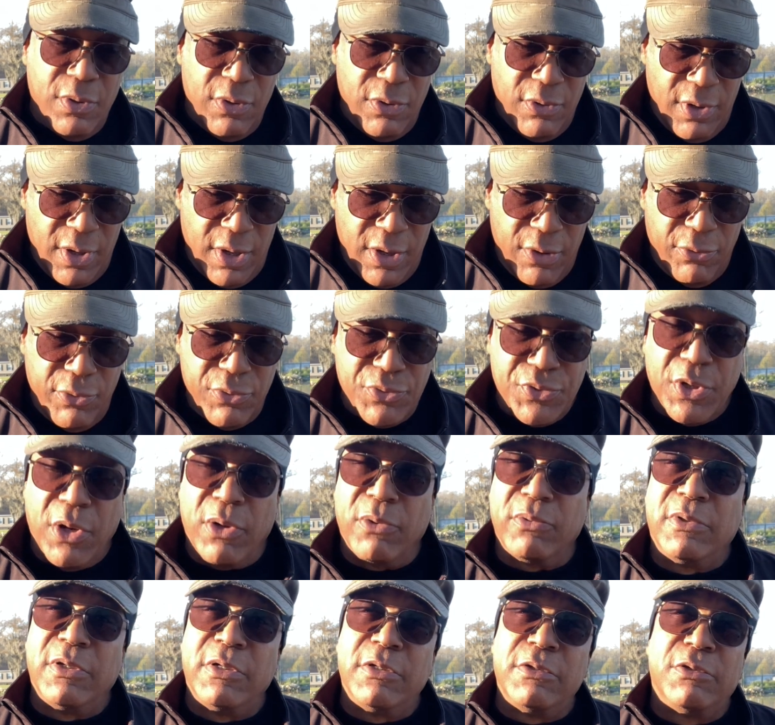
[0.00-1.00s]

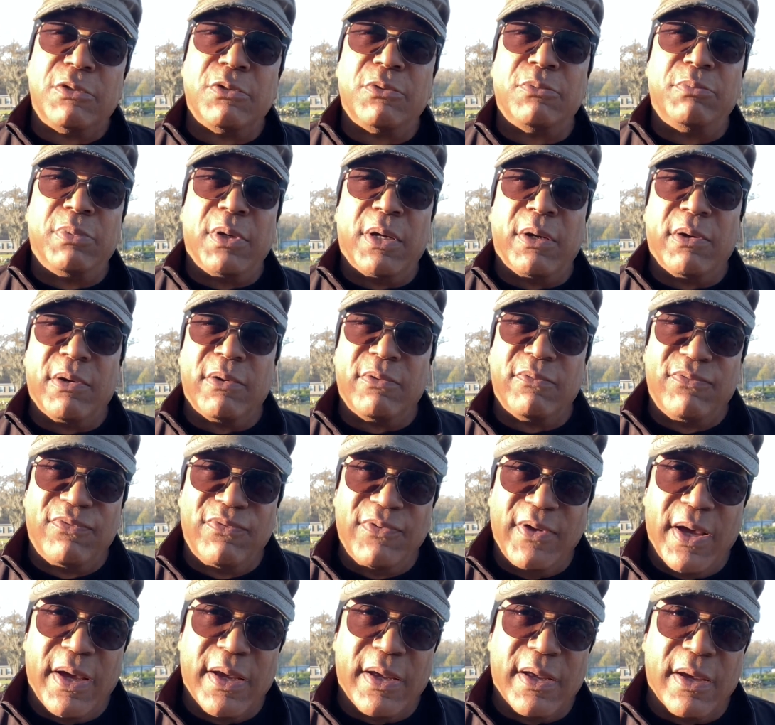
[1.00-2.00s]
result into bearing
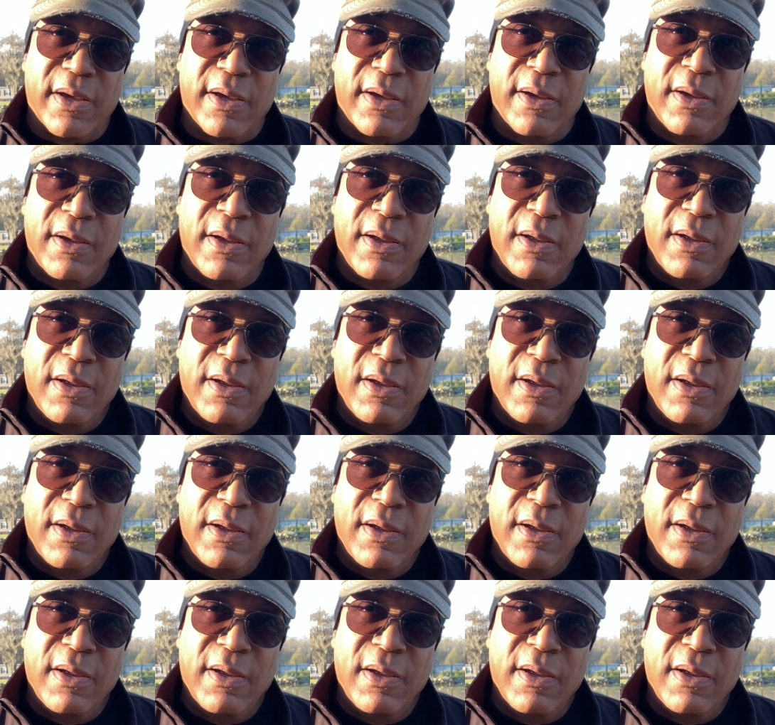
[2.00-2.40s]
failure,